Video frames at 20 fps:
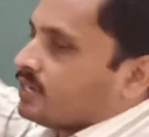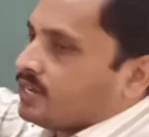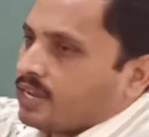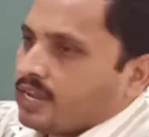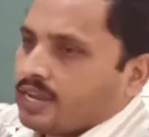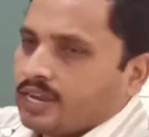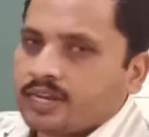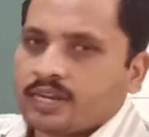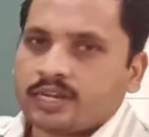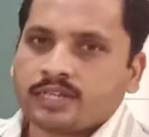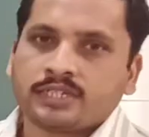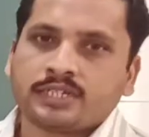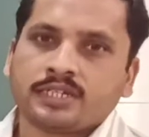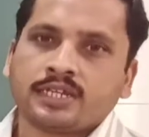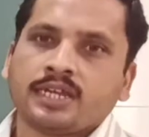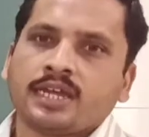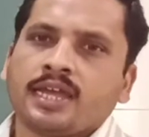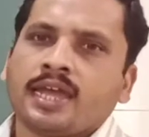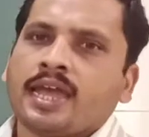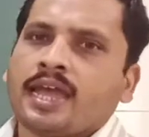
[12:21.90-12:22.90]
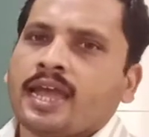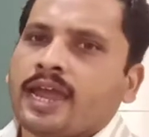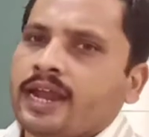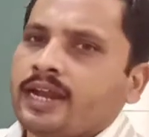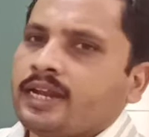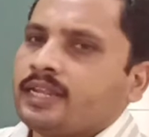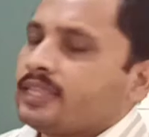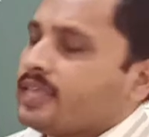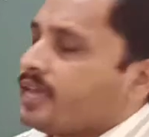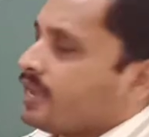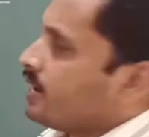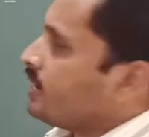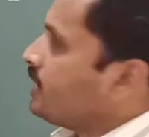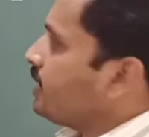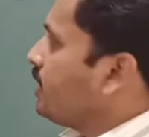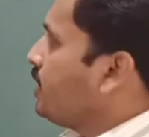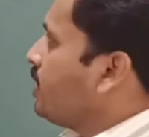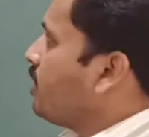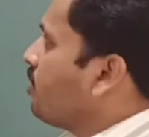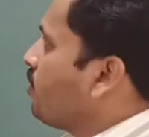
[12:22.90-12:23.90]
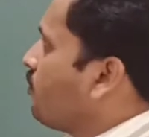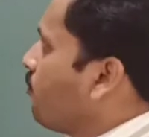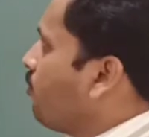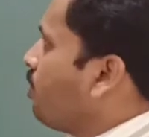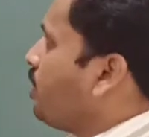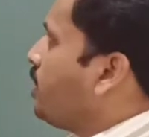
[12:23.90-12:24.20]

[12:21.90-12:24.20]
energy, and then we